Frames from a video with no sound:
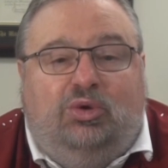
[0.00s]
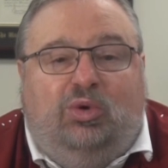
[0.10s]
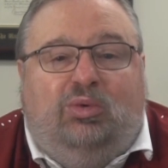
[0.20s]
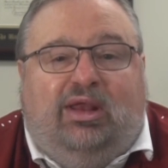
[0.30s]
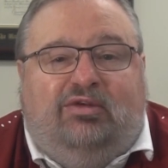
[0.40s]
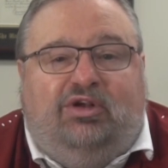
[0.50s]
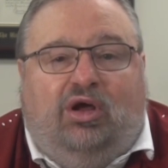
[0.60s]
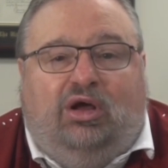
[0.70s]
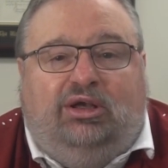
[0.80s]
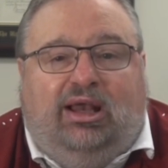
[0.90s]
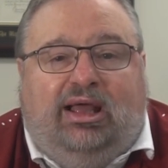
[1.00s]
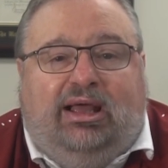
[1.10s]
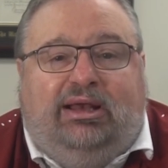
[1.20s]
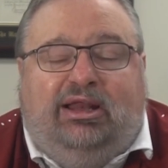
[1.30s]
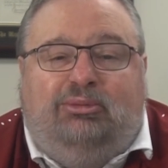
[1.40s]
We will have an
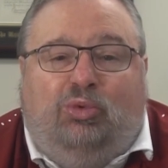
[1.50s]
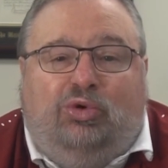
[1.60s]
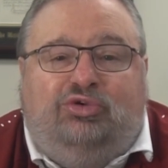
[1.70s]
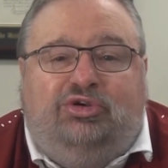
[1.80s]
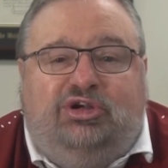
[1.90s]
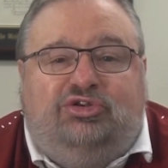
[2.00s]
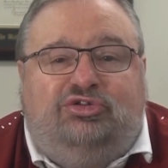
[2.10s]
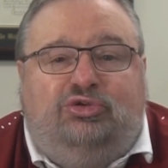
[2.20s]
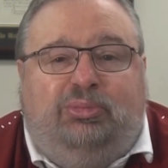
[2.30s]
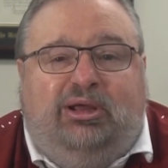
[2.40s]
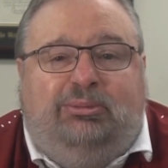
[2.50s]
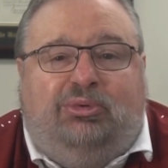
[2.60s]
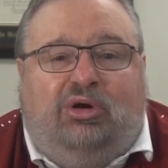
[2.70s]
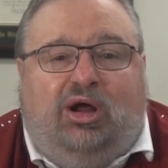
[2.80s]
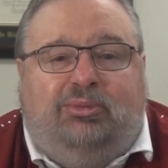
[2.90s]
online and a more traditional
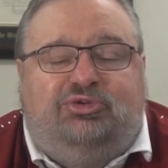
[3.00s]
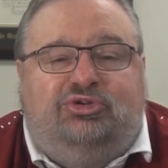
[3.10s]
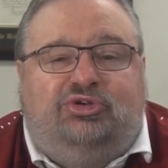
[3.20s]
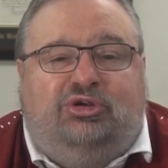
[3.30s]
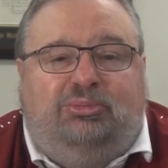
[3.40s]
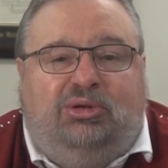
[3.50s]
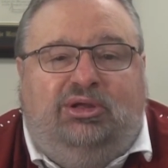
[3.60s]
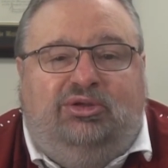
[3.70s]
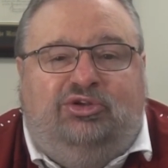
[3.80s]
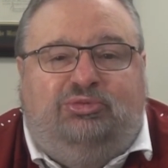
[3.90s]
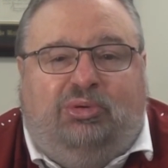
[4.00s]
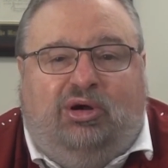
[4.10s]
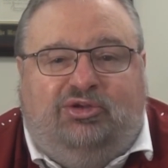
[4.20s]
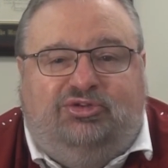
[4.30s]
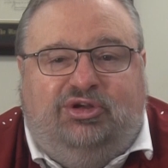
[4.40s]
paper option to complete this
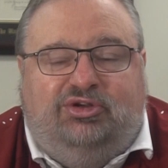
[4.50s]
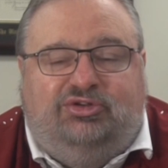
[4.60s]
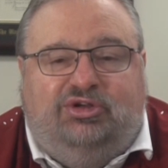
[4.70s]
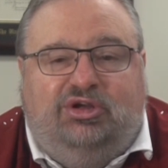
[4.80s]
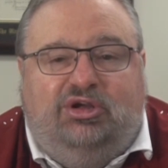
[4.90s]
process.